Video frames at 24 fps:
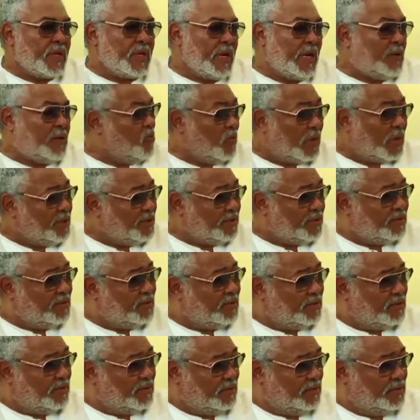And what
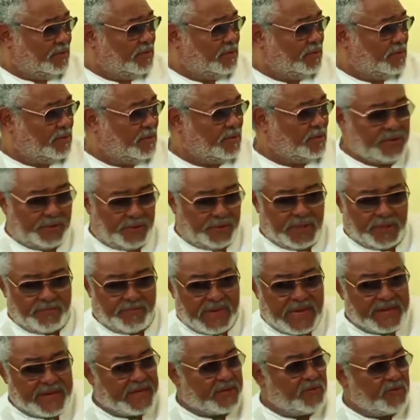do the
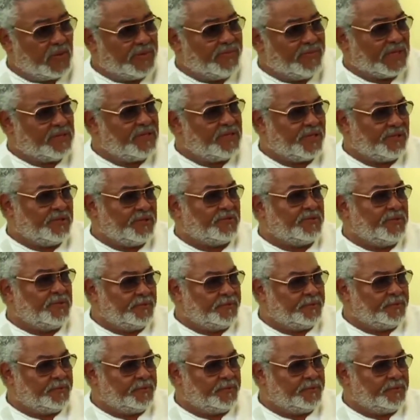market women do?